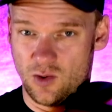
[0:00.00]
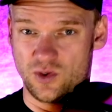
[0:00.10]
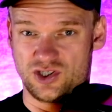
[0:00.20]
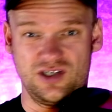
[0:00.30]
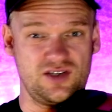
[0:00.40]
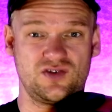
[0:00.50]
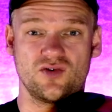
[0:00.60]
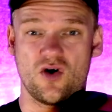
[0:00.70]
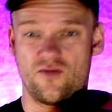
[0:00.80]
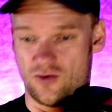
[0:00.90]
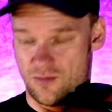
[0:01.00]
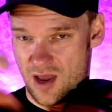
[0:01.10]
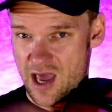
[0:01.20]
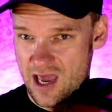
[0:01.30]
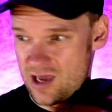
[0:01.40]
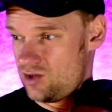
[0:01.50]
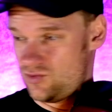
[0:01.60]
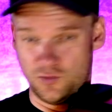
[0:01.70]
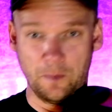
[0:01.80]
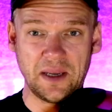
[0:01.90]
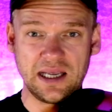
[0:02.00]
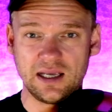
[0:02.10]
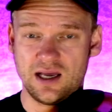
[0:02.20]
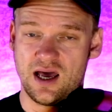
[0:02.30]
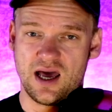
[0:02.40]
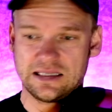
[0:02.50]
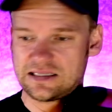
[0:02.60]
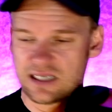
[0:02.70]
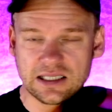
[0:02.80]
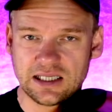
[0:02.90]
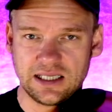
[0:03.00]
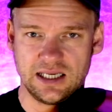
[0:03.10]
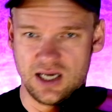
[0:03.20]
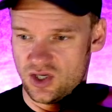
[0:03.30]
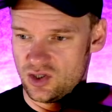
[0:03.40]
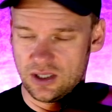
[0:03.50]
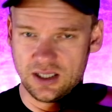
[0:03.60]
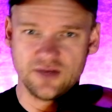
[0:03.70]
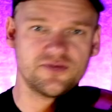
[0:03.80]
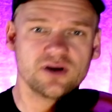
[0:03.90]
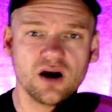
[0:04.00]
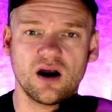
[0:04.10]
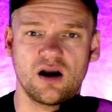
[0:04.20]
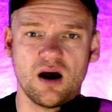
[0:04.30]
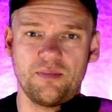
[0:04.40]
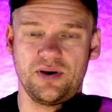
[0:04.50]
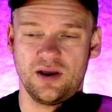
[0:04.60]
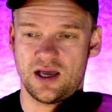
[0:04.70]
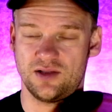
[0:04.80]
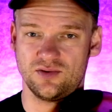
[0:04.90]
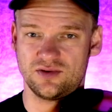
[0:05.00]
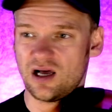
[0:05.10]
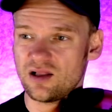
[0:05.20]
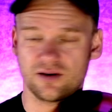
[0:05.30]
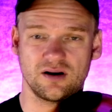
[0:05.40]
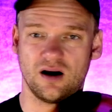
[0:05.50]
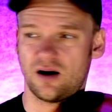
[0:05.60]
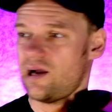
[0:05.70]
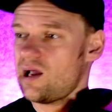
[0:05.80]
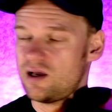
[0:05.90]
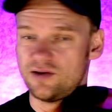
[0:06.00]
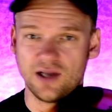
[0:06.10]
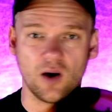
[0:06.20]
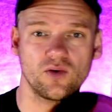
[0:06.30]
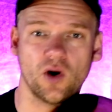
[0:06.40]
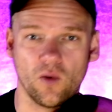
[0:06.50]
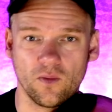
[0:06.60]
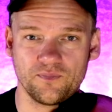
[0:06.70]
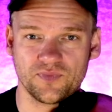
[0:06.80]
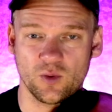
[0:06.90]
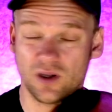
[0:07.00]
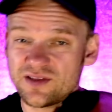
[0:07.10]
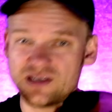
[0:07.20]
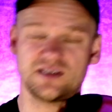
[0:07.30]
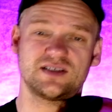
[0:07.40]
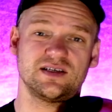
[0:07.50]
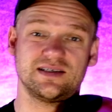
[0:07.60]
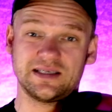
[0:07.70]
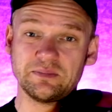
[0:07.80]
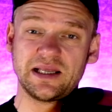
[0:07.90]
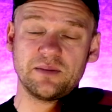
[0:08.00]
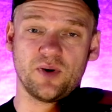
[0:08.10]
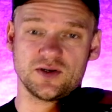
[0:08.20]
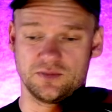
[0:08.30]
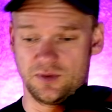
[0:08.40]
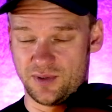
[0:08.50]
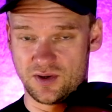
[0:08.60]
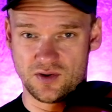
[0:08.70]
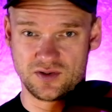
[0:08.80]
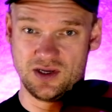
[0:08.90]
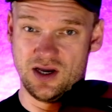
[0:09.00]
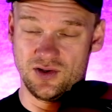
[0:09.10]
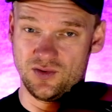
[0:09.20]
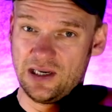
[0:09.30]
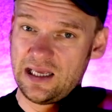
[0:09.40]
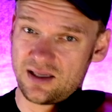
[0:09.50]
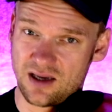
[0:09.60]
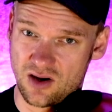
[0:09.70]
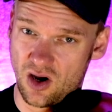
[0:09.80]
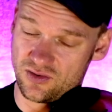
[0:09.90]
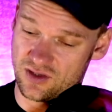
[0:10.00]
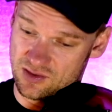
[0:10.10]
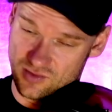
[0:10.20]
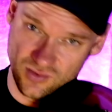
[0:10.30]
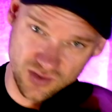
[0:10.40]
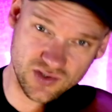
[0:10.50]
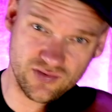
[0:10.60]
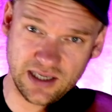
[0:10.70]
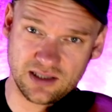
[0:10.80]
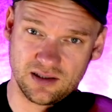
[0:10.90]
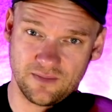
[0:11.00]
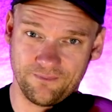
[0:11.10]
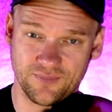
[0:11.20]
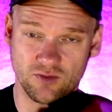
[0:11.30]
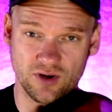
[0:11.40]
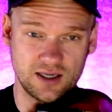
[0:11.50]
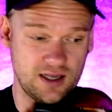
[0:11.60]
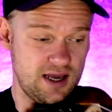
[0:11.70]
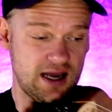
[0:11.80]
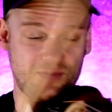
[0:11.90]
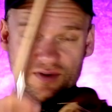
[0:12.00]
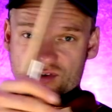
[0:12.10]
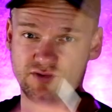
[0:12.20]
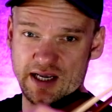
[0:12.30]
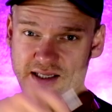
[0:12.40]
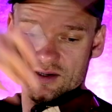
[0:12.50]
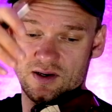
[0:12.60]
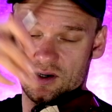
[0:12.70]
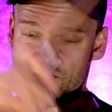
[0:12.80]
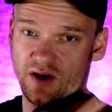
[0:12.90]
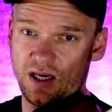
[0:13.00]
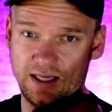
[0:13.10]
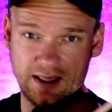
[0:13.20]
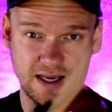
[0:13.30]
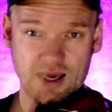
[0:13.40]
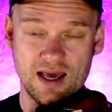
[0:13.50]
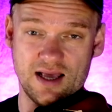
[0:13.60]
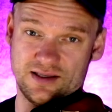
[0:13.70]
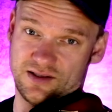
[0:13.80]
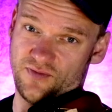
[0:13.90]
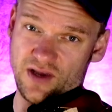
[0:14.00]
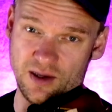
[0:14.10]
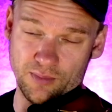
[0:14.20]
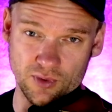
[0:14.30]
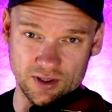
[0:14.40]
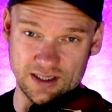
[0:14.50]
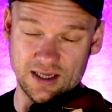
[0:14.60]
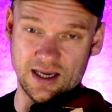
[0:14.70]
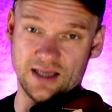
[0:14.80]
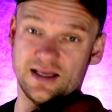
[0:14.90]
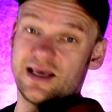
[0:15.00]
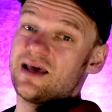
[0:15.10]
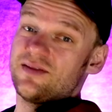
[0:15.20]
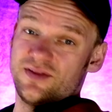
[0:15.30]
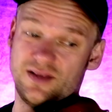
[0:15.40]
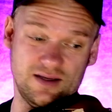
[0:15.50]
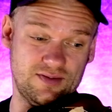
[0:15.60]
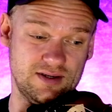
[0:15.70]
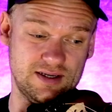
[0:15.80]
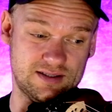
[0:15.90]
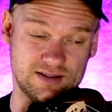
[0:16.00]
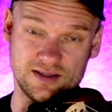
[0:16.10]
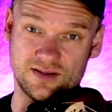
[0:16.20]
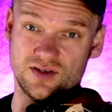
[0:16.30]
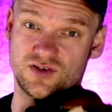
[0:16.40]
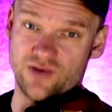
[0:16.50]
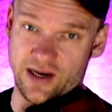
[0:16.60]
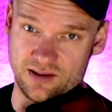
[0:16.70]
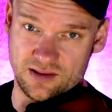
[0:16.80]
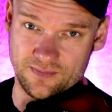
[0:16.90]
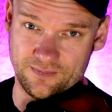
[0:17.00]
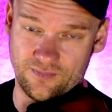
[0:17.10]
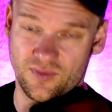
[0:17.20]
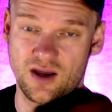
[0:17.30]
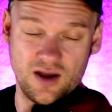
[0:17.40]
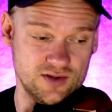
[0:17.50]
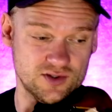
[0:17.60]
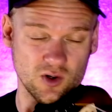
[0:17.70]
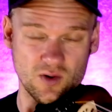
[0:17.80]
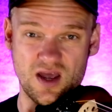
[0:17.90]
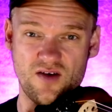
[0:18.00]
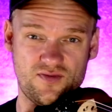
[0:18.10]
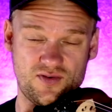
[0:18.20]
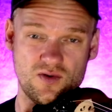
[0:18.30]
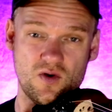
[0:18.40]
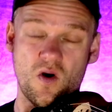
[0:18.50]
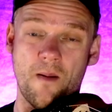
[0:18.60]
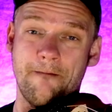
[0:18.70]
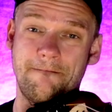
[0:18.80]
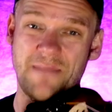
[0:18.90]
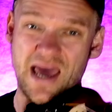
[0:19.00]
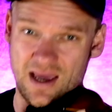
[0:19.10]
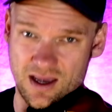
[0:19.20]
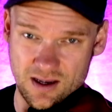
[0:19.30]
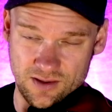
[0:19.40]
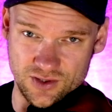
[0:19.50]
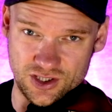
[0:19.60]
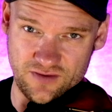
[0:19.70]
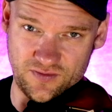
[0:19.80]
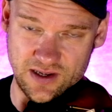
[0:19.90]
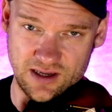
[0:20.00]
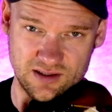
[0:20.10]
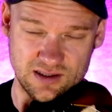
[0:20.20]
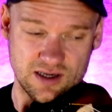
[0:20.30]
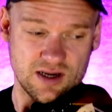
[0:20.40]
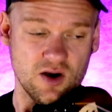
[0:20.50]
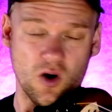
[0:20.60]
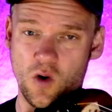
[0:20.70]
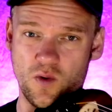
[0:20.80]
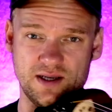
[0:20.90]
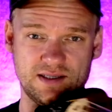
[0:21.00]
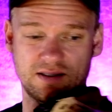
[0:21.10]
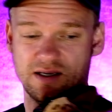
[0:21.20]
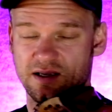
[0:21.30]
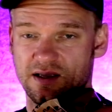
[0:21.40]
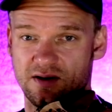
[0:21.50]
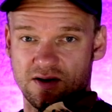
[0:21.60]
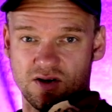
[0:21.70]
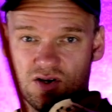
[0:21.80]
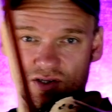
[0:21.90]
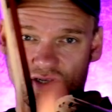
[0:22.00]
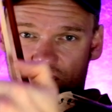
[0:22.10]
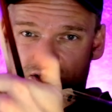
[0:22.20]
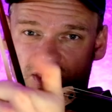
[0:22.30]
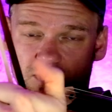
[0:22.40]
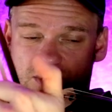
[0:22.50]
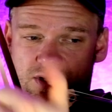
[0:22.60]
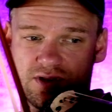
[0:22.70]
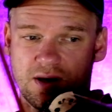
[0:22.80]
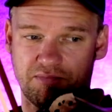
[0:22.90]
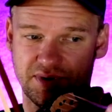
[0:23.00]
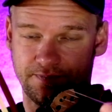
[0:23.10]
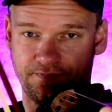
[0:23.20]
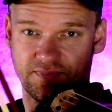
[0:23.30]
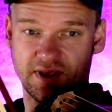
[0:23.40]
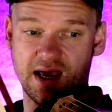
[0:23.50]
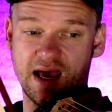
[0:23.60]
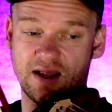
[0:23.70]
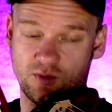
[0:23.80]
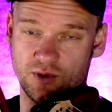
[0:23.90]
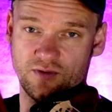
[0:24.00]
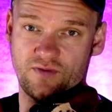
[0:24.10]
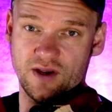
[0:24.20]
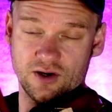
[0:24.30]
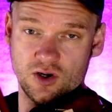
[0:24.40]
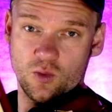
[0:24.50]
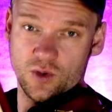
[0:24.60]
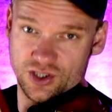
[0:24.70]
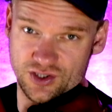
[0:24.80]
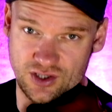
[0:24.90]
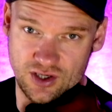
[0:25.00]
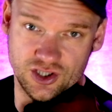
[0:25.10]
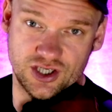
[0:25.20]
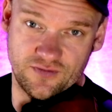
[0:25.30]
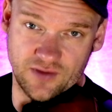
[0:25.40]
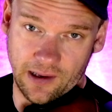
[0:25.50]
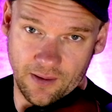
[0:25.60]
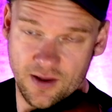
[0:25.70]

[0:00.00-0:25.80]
which needs to go from A to B, and suddenly you lift the car up and you tell the car, now go. Well, this is simply impossible because you need a contact to the street, right? And the street on the violin is the fingerboard, and it's the strings. So if you make the shiftings, always good contact with the thumb and with the finger which is shifting.